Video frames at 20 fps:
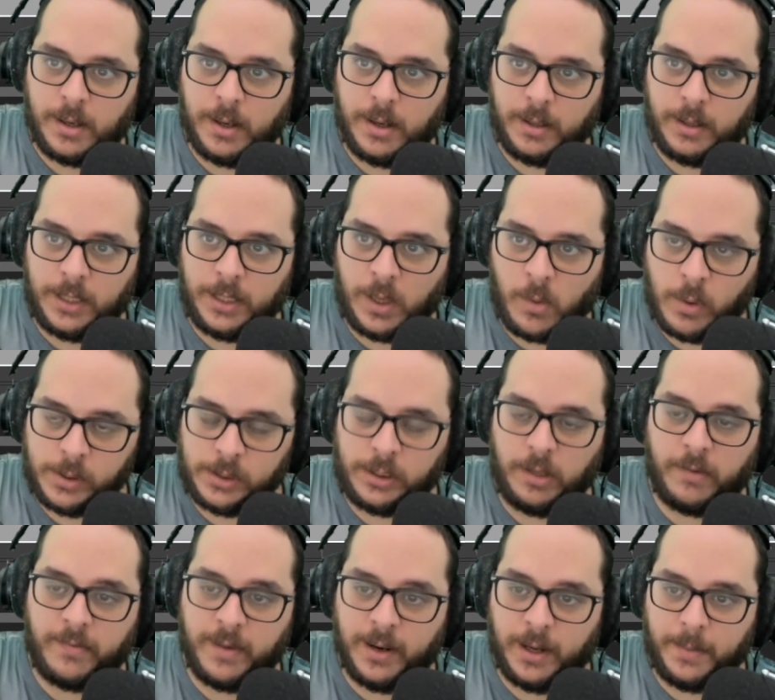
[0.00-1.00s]
the quantity
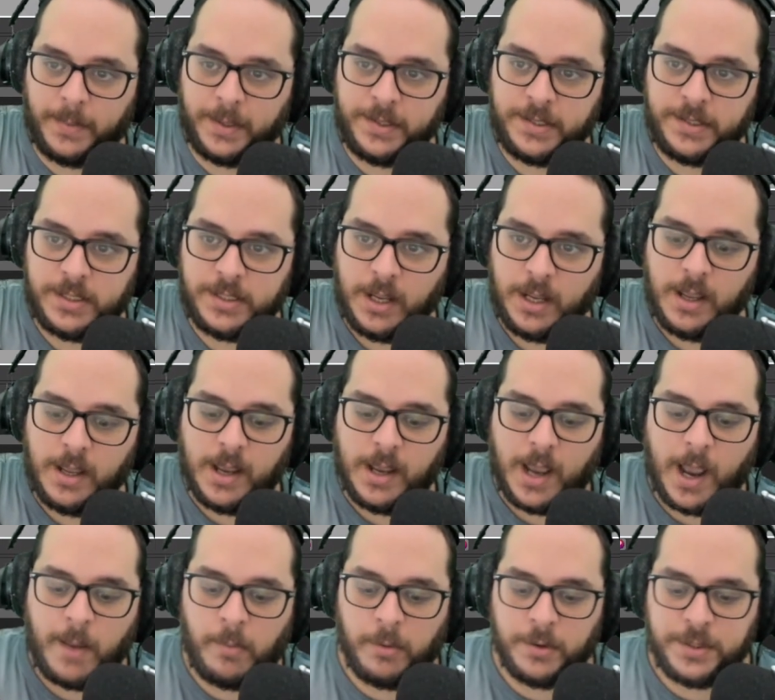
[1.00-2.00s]
of elements,
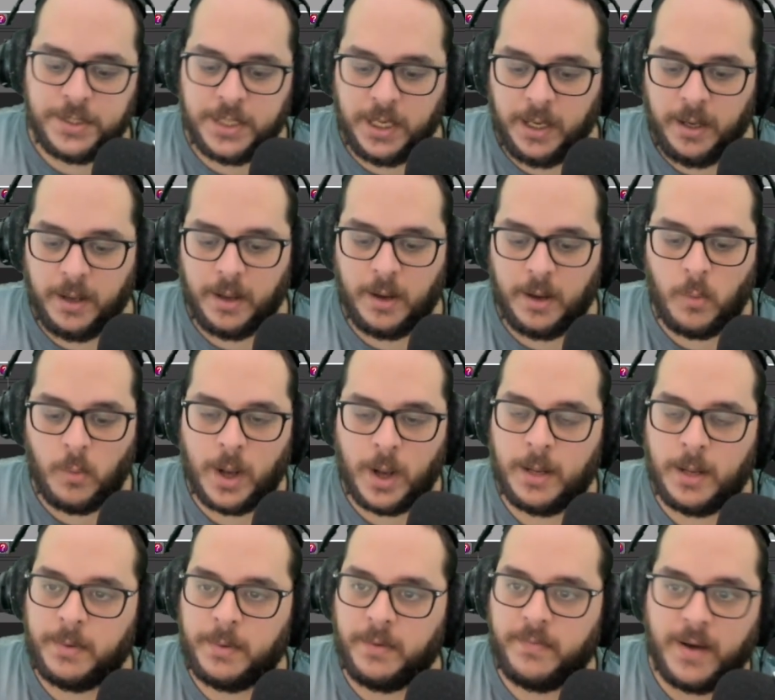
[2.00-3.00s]
I will see 1
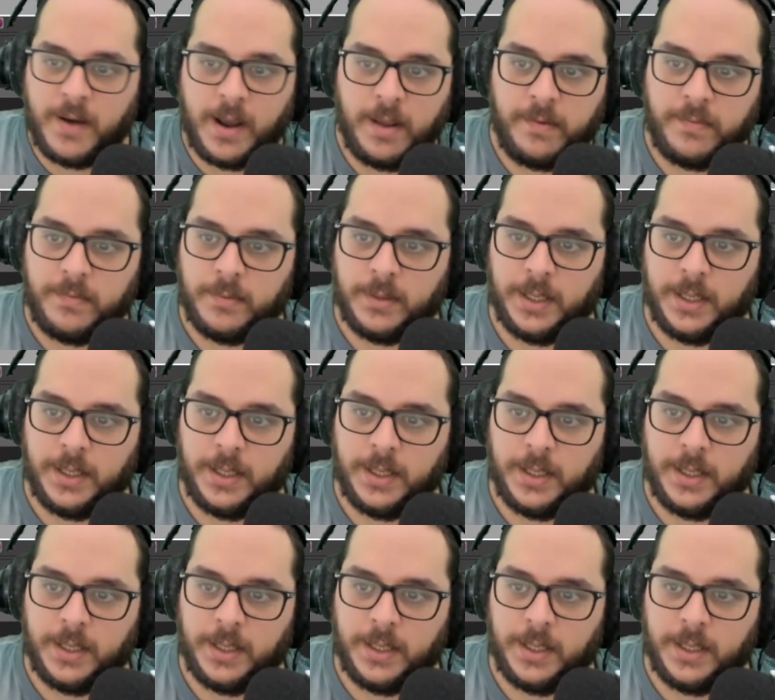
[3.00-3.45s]
every 5,